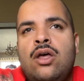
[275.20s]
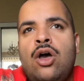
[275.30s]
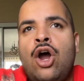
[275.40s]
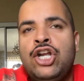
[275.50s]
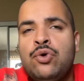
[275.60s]

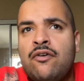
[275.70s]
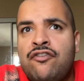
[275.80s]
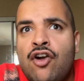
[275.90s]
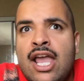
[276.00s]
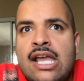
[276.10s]
Are you
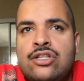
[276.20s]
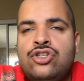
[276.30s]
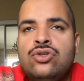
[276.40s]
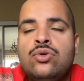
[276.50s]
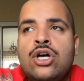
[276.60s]
afraid
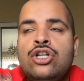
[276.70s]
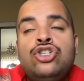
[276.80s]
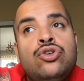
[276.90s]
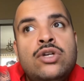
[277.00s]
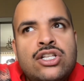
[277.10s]
to
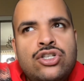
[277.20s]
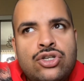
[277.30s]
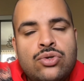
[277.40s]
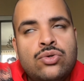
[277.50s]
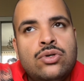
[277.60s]
tune
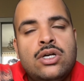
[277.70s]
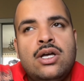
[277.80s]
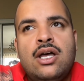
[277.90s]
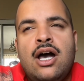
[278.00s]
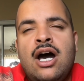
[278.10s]
into
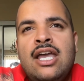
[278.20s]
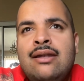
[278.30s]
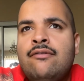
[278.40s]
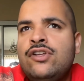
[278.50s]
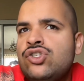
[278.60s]

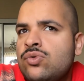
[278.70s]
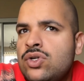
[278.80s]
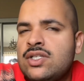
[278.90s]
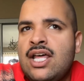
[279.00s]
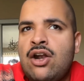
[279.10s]

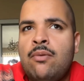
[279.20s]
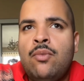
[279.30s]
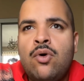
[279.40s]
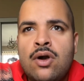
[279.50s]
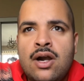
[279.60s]
individuals that are
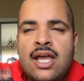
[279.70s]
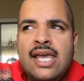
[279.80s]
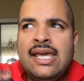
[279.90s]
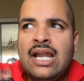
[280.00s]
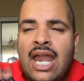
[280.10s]
more
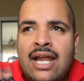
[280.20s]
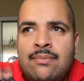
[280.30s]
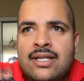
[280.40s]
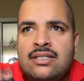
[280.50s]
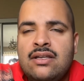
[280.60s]
in
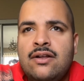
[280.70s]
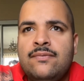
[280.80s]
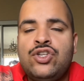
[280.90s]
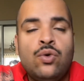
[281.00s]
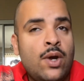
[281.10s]
alignment
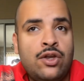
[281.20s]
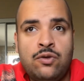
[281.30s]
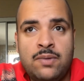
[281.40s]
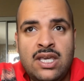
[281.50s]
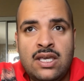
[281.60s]
to where
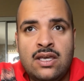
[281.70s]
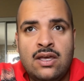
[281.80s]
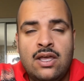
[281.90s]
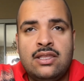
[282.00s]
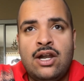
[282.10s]
you be,
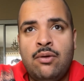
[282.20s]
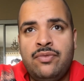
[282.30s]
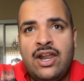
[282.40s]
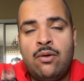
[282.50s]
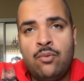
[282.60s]

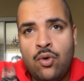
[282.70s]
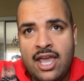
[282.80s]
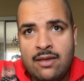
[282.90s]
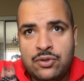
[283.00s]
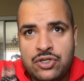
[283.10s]
that are more
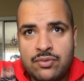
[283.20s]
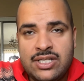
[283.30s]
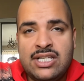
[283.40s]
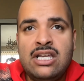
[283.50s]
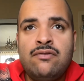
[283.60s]
able to
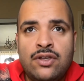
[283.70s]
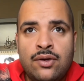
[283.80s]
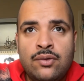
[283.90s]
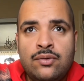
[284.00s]
receive you?